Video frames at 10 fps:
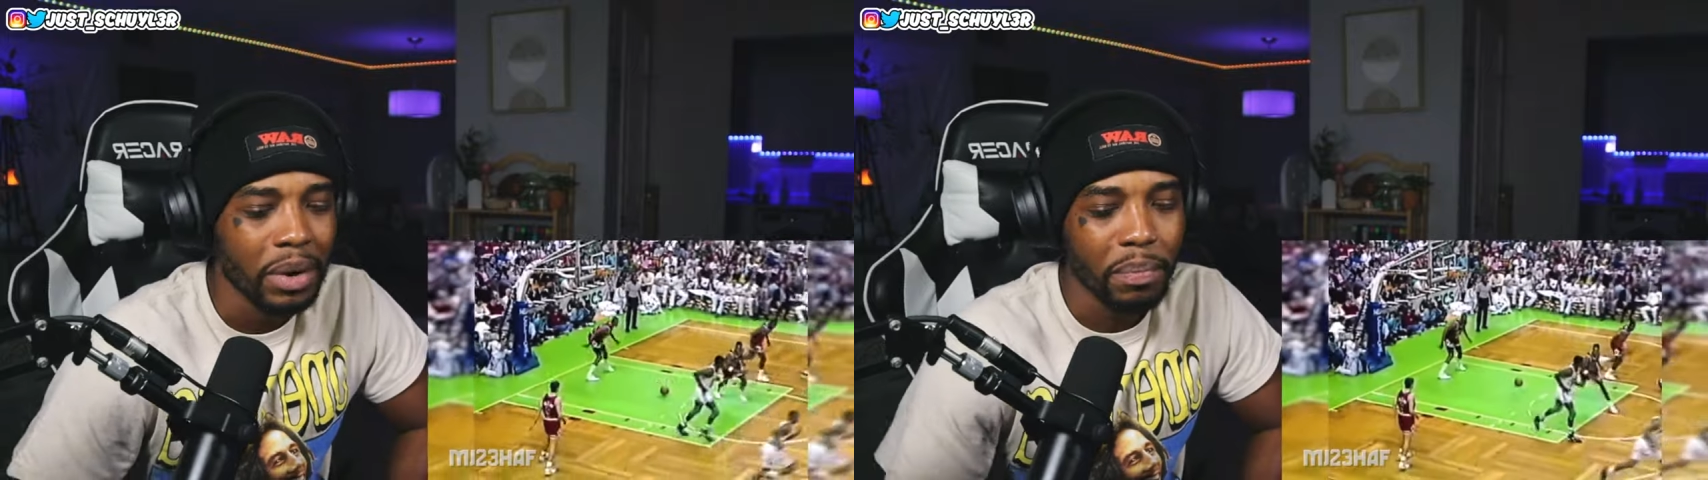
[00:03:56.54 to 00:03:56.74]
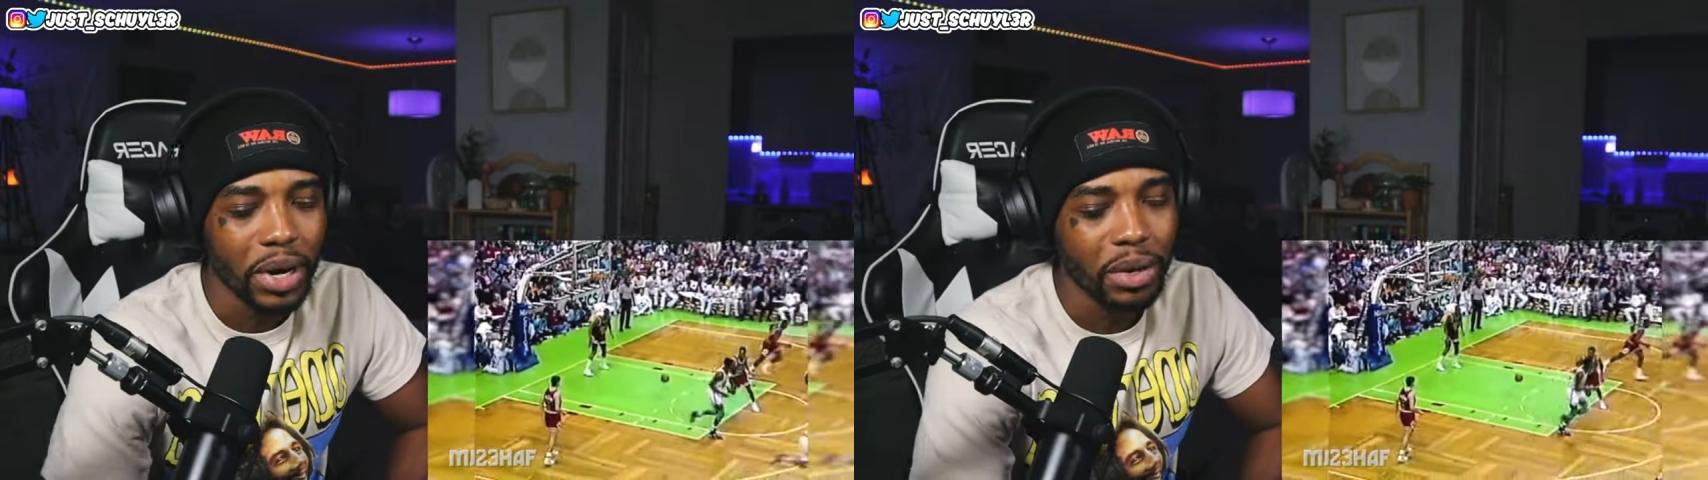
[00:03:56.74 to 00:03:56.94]

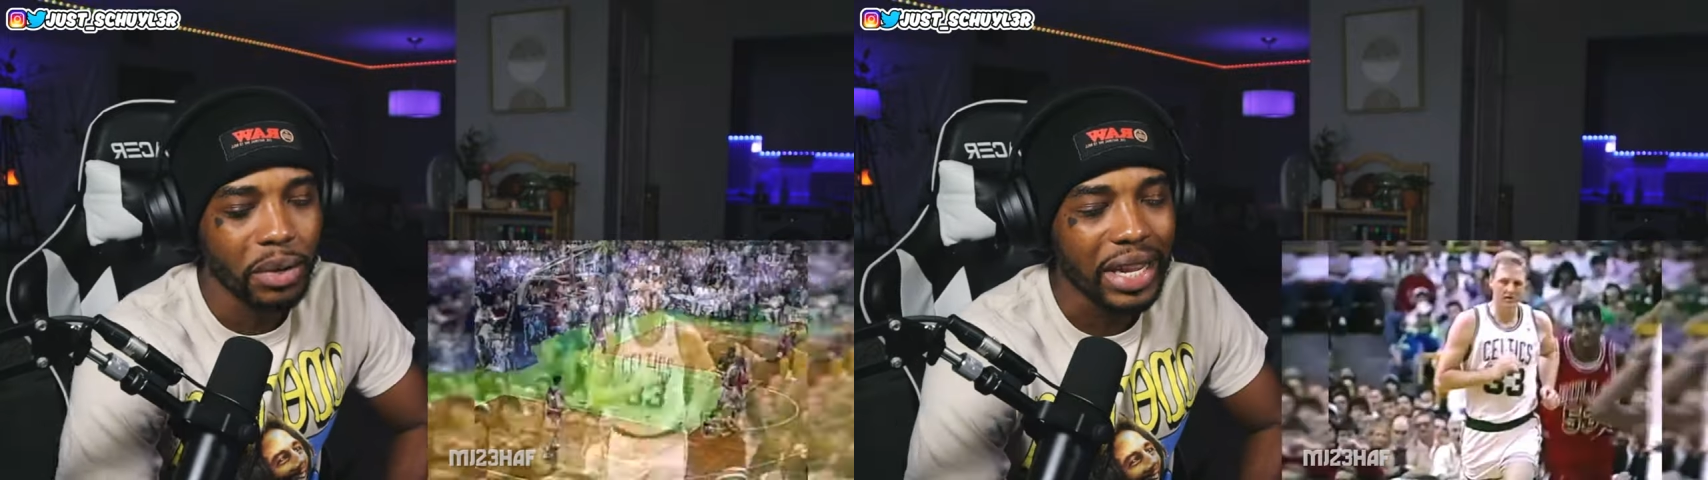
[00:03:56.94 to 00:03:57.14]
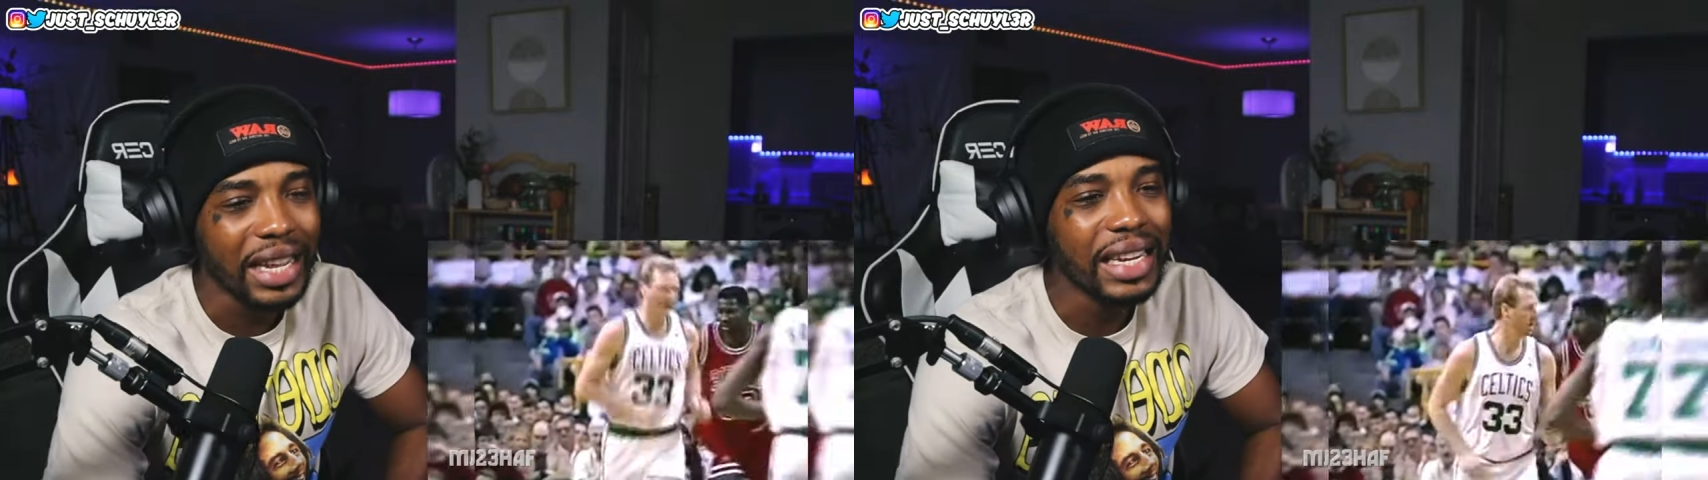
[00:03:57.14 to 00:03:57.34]

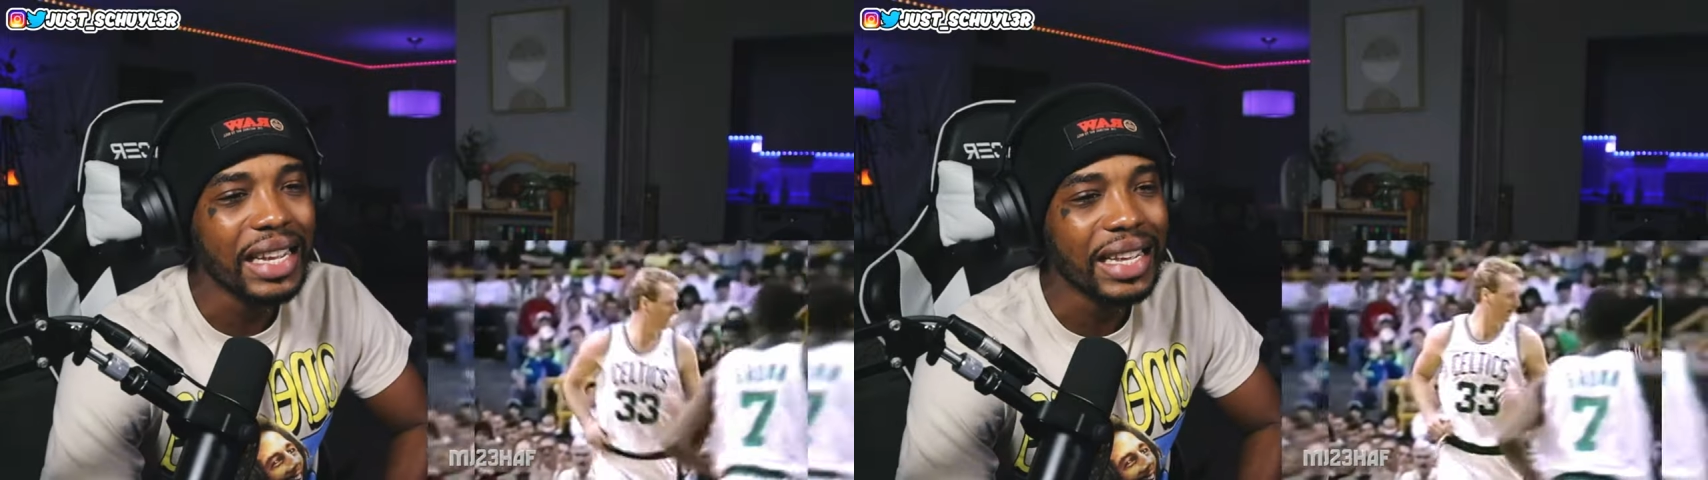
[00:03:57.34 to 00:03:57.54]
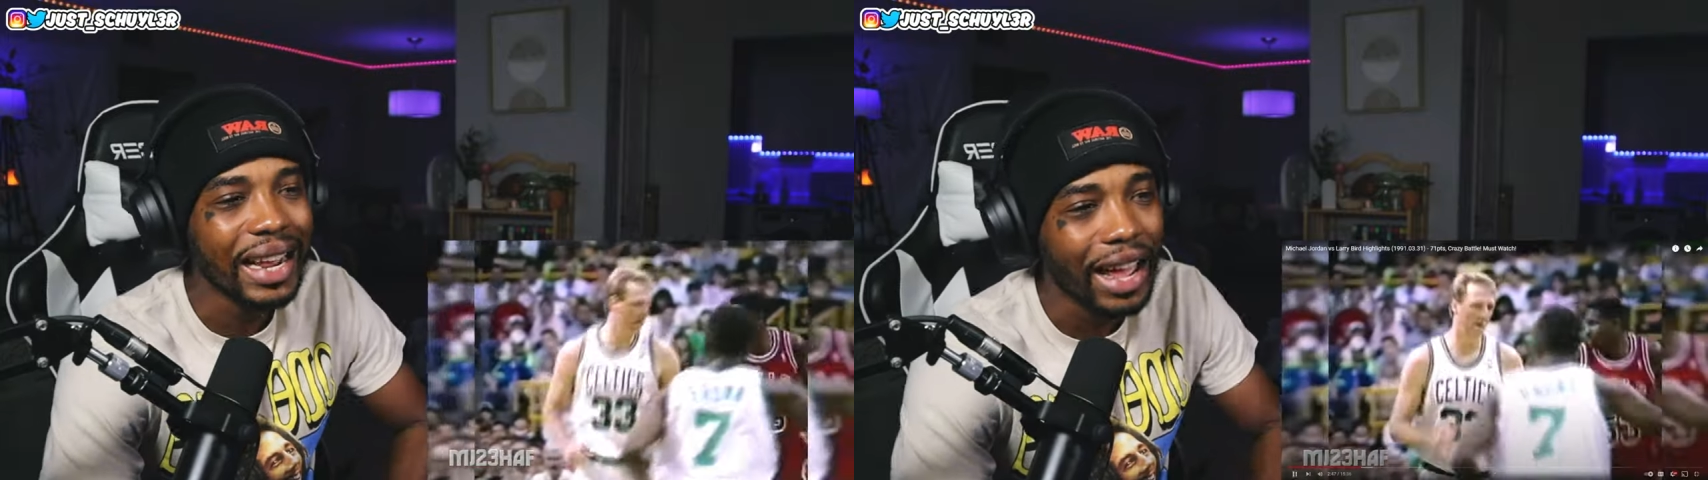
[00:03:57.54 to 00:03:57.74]
Bro, he
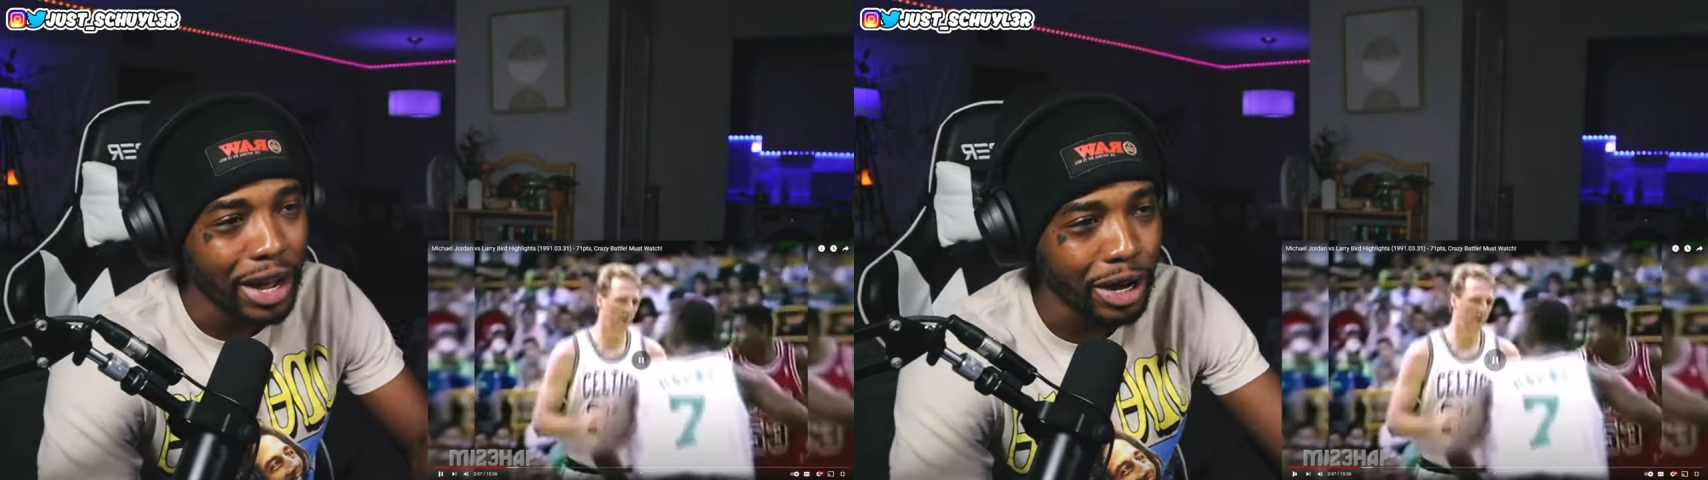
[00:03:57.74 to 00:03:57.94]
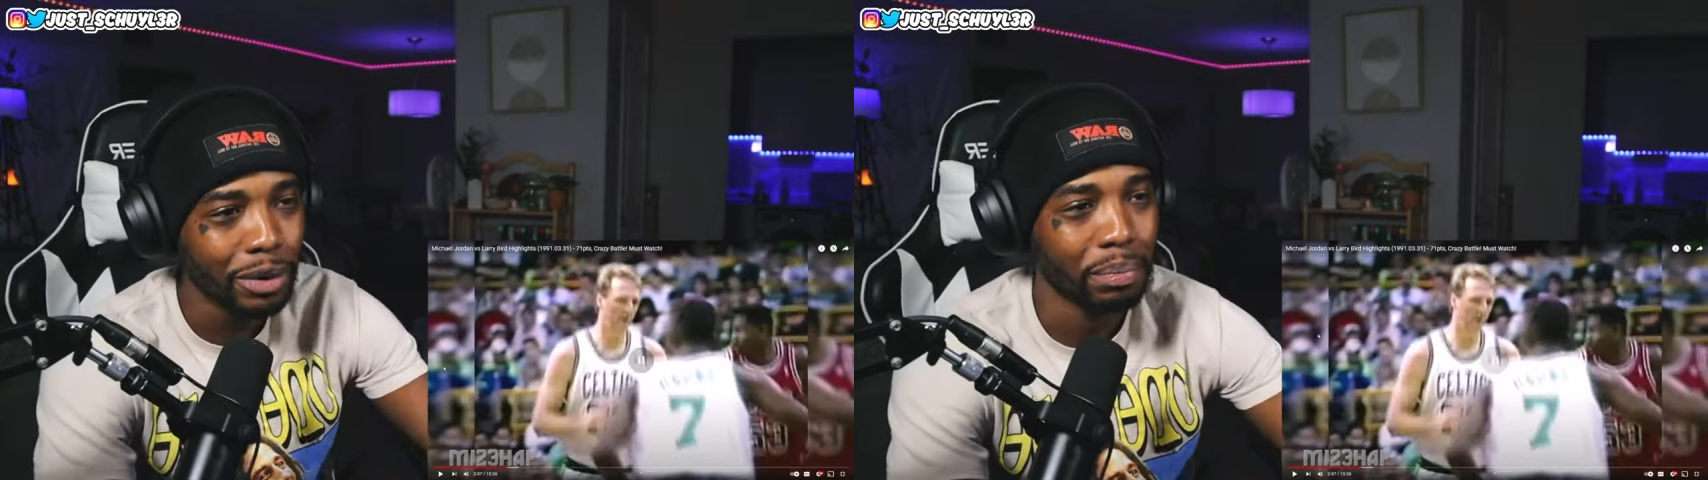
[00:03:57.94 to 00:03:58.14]
need
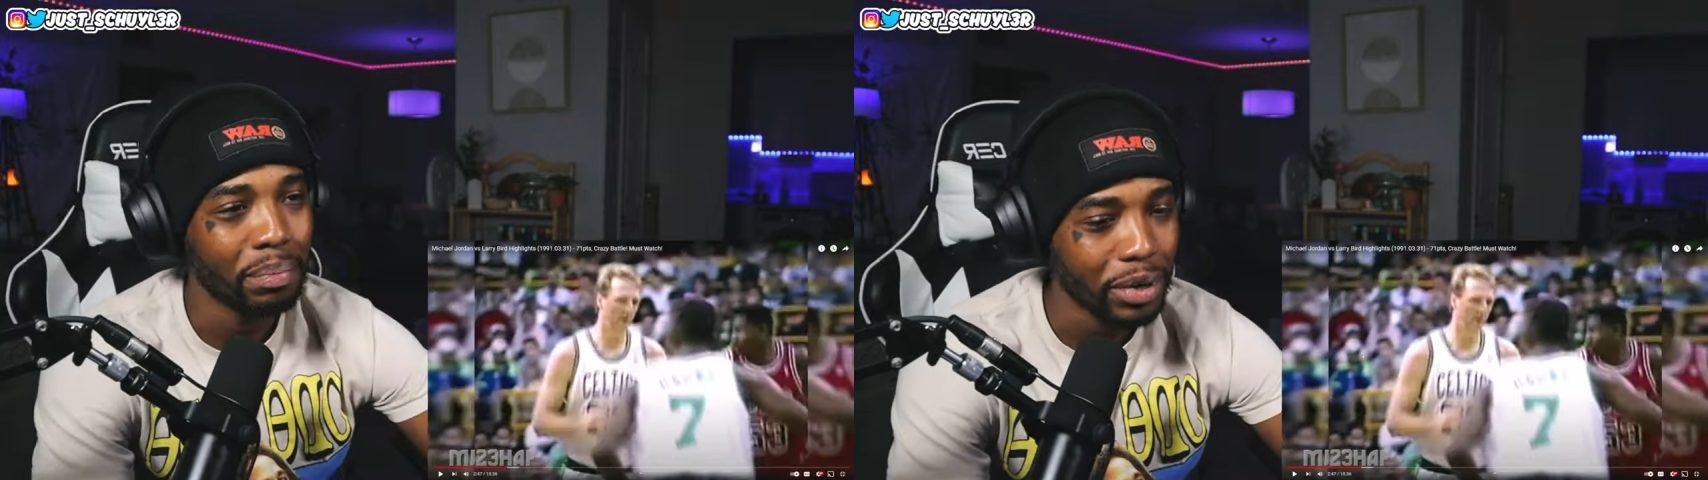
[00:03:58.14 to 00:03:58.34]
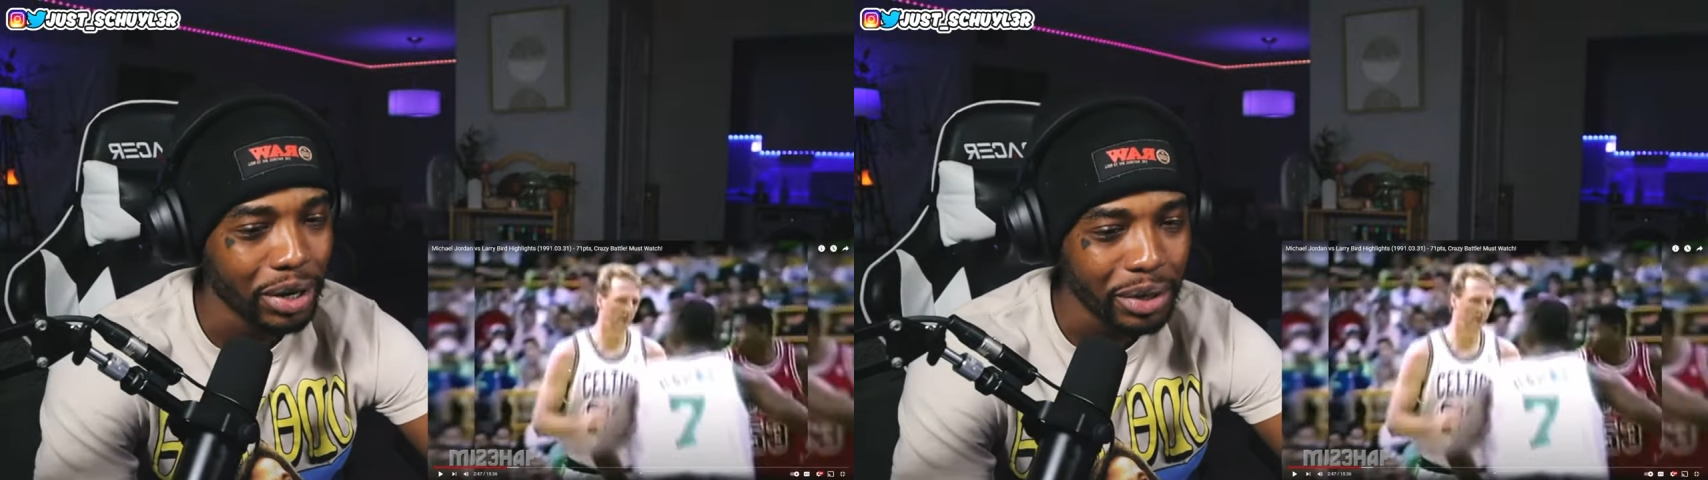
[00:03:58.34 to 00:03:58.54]
help,
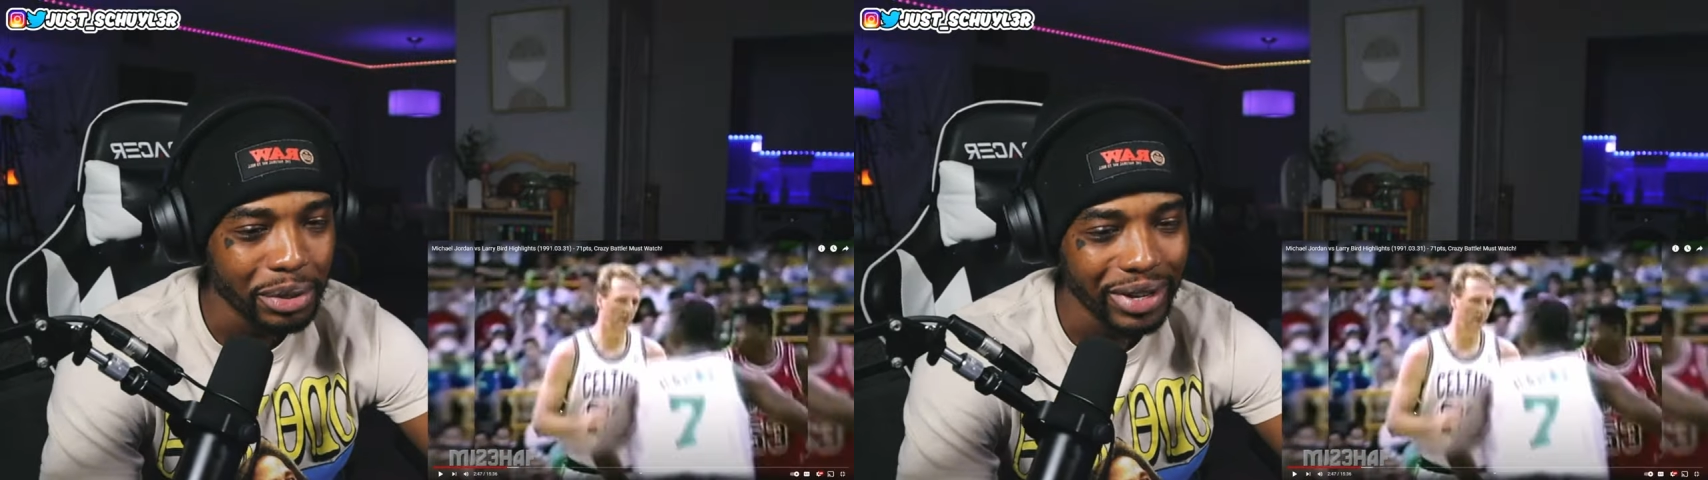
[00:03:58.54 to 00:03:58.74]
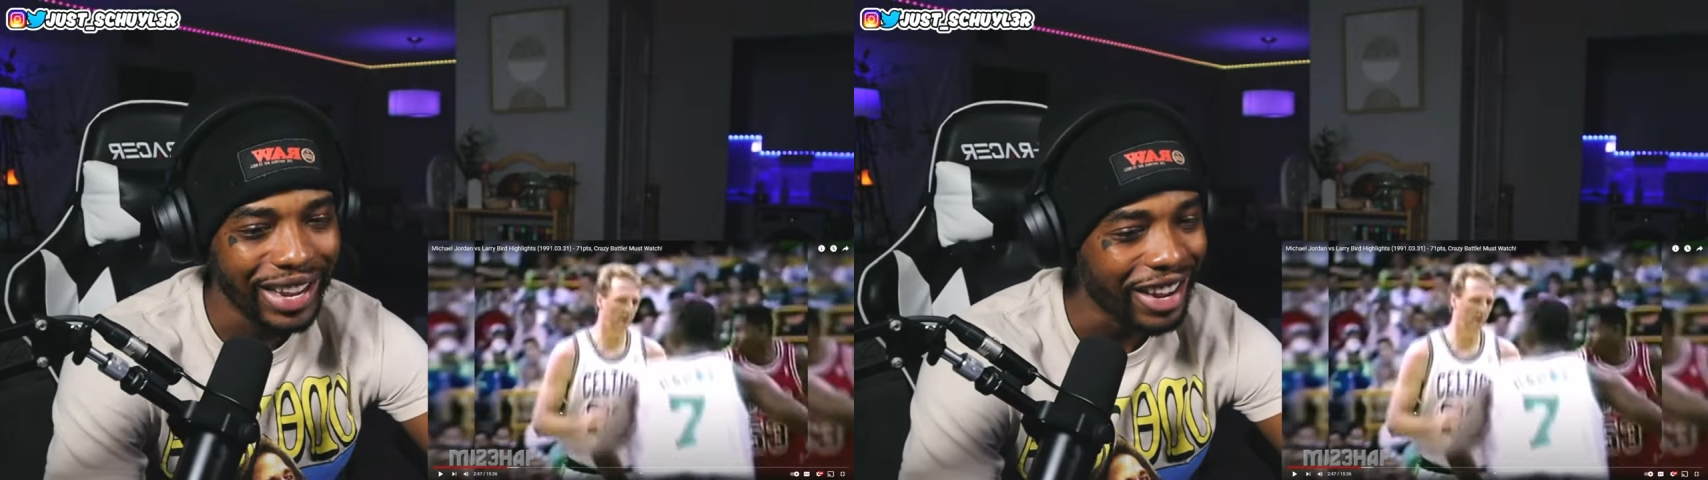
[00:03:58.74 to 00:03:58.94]
bro.